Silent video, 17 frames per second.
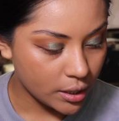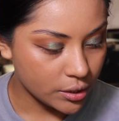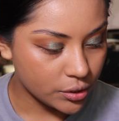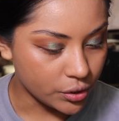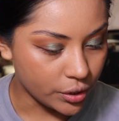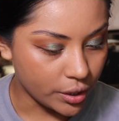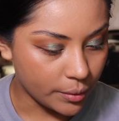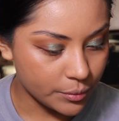
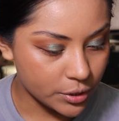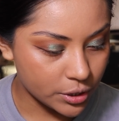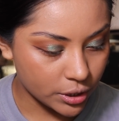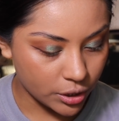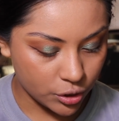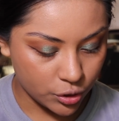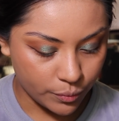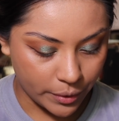So now I'm just
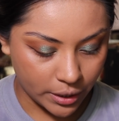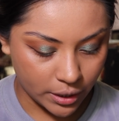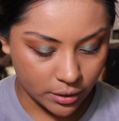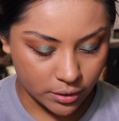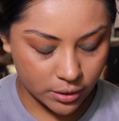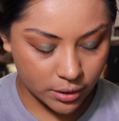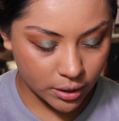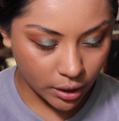gonna do my
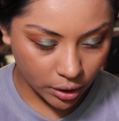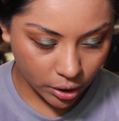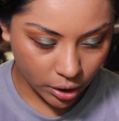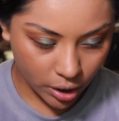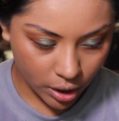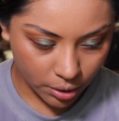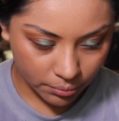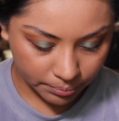
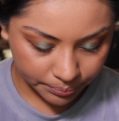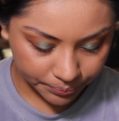concealer,